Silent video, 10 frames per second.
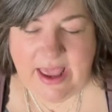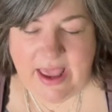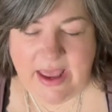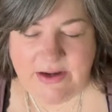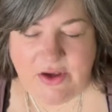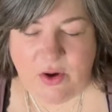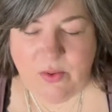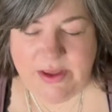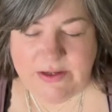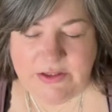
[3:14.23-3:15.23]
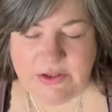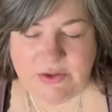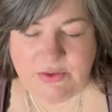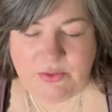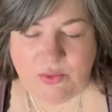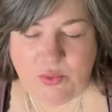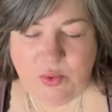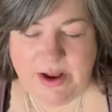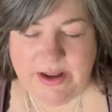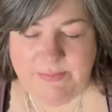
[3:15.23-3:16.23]
and go into
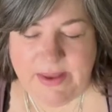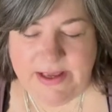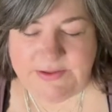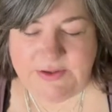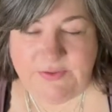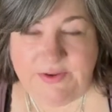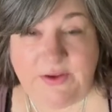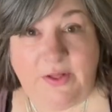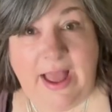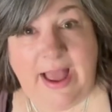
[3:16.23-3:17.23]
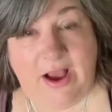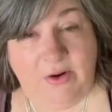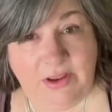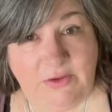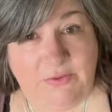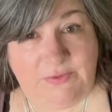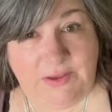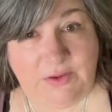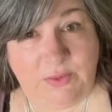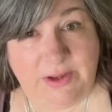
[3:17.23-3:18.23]
what it makes you feel. How do you
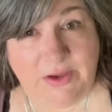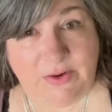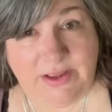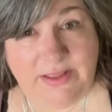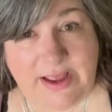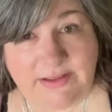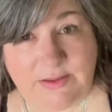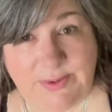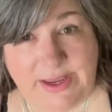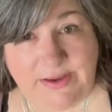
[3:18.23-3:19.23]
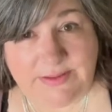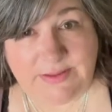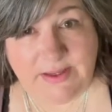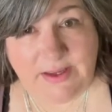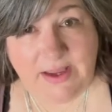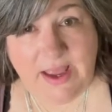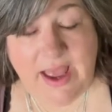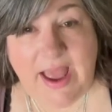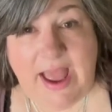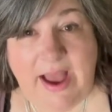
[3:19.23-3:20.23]
feel when you're in that space?
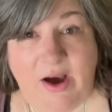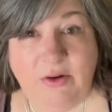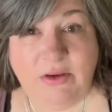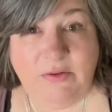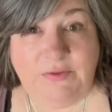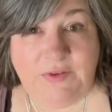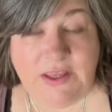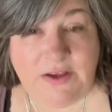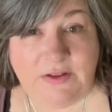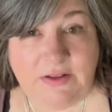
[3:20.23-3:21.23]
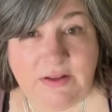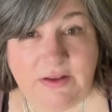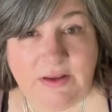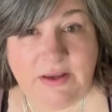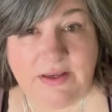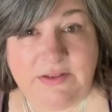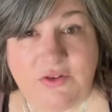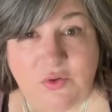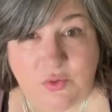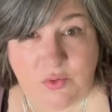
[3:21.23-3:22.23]
How you feel is
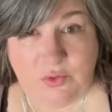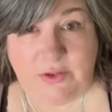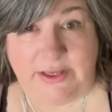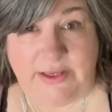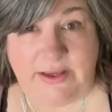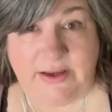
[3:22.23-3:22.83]
truly